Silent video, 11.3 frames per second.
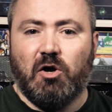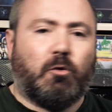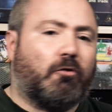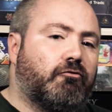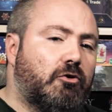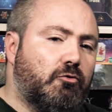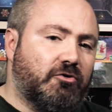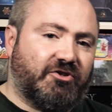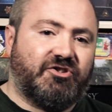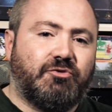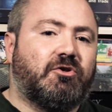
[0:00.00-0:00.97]
where
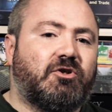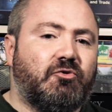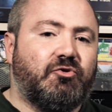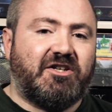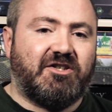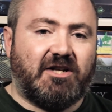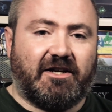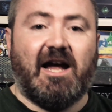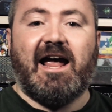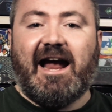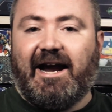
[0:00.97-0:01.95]
rules to include things like
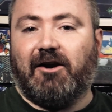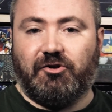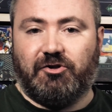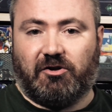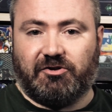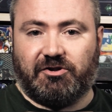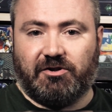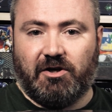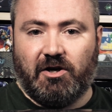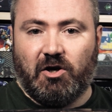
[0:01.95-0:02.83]
air ducts,